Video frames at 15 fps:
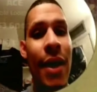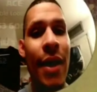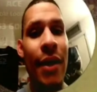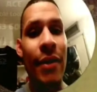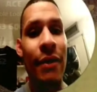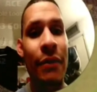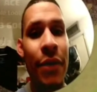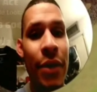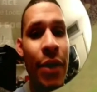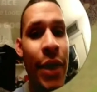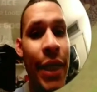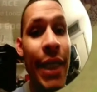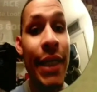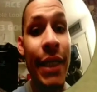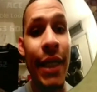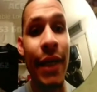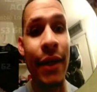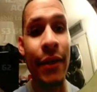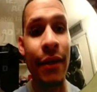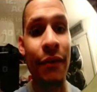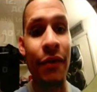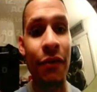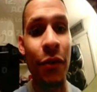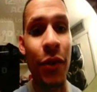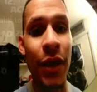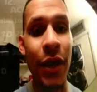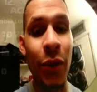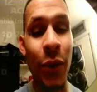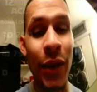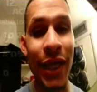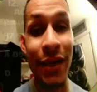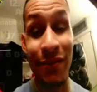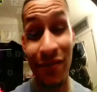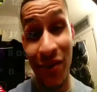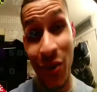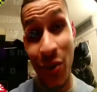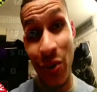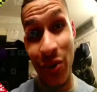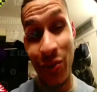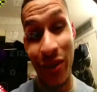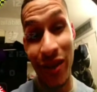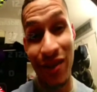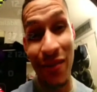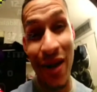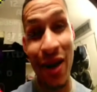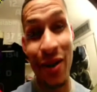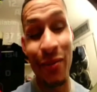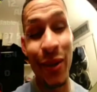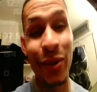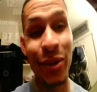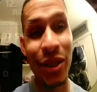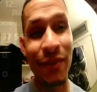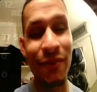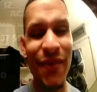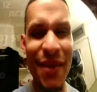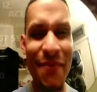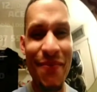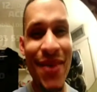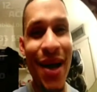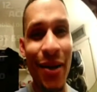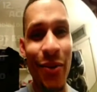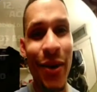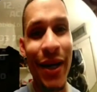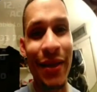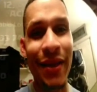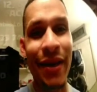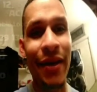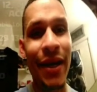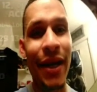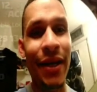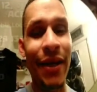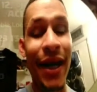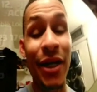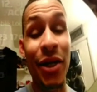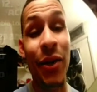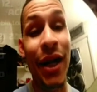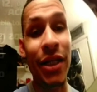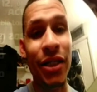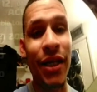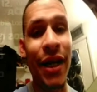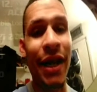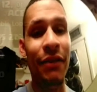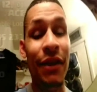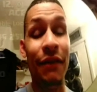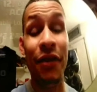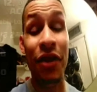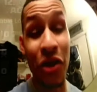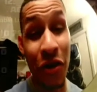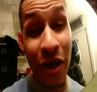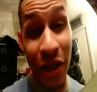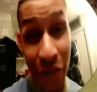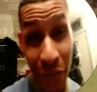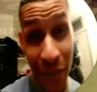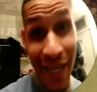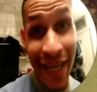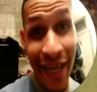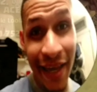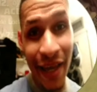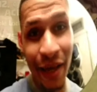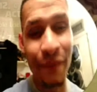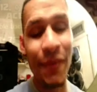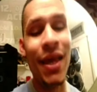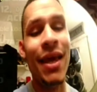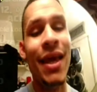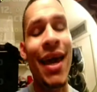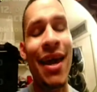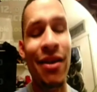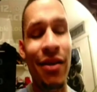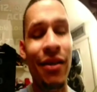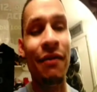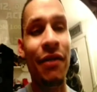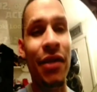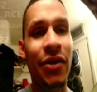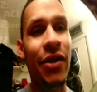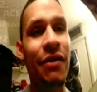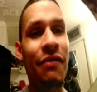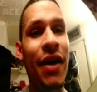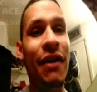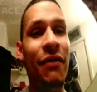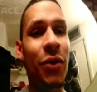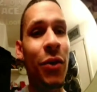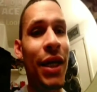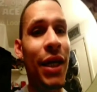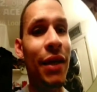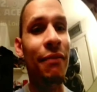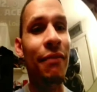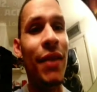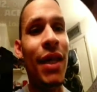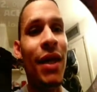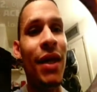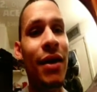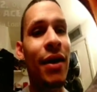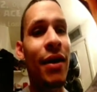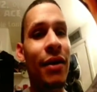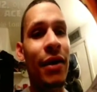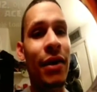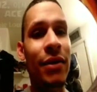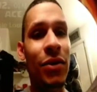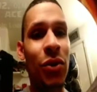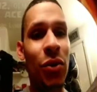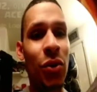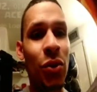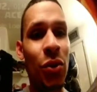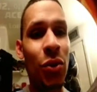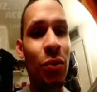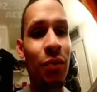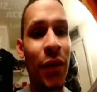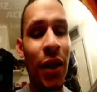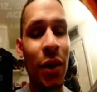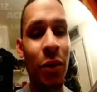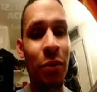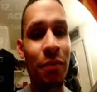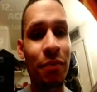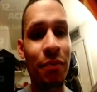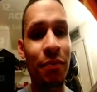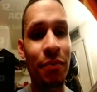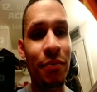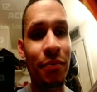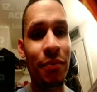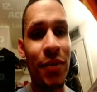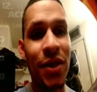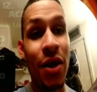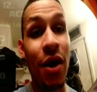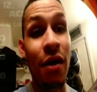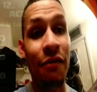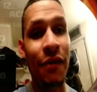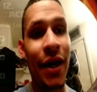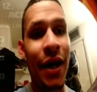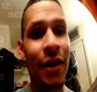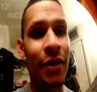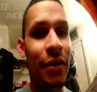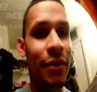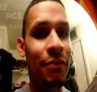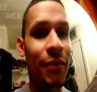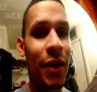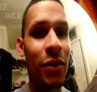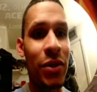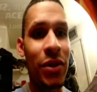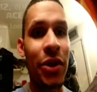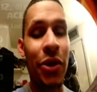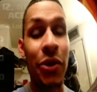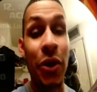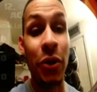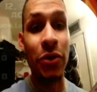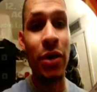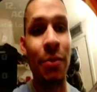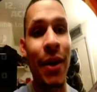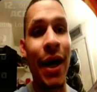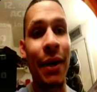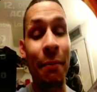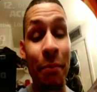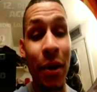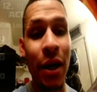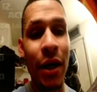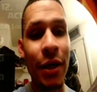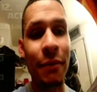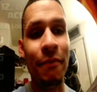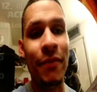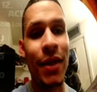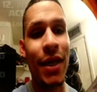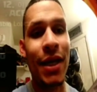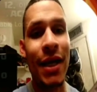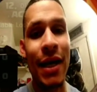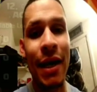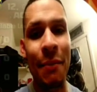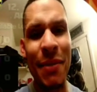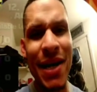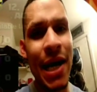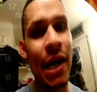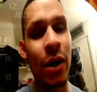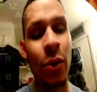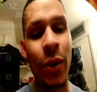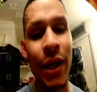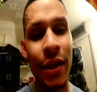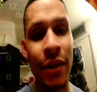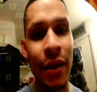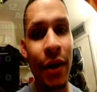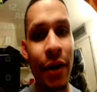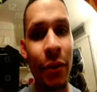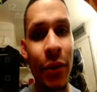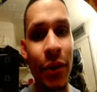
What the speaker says: level 38 King, level 40 Queen, of course with the power potion, not quite there yet. I do actually have a level 33 King and a level 35 Queen. Nothing to, scoff at or, stick your nose up at, but I'm not quite there with